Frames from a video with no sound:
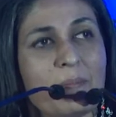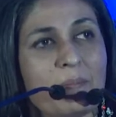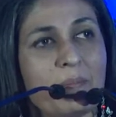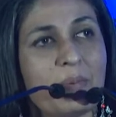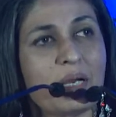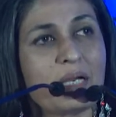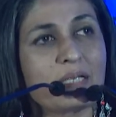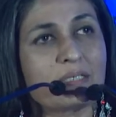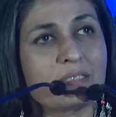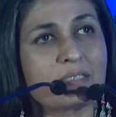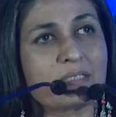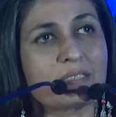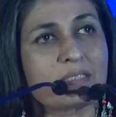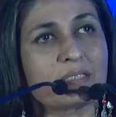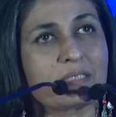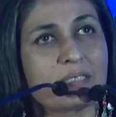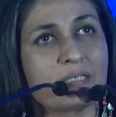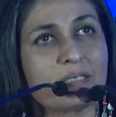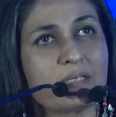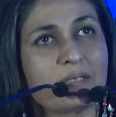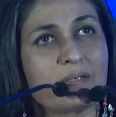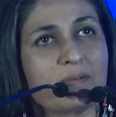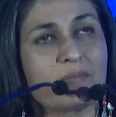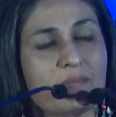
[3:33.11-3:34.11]
but
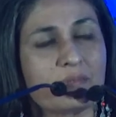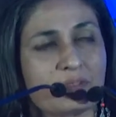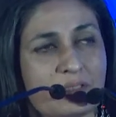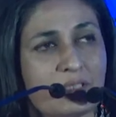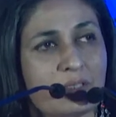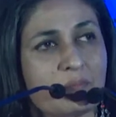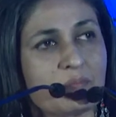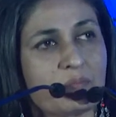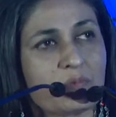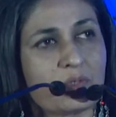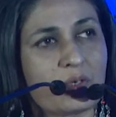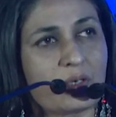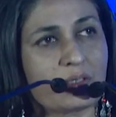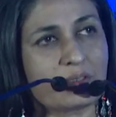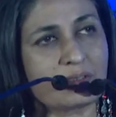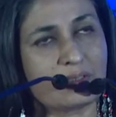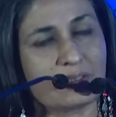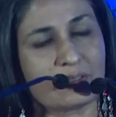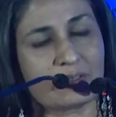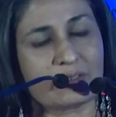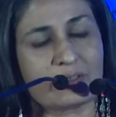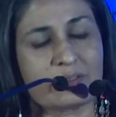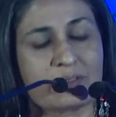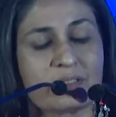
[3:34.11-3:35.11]
some
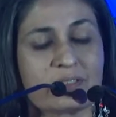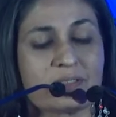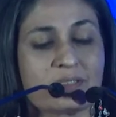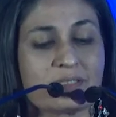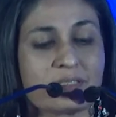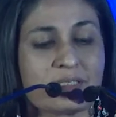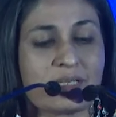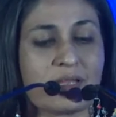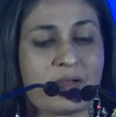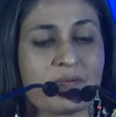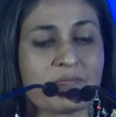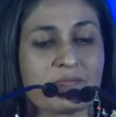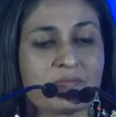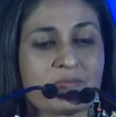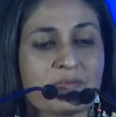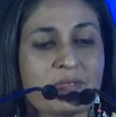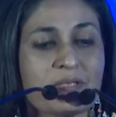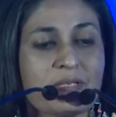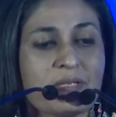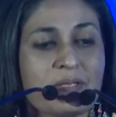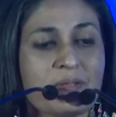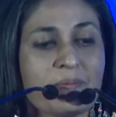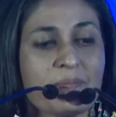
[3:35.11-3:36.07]
doctors and stuff.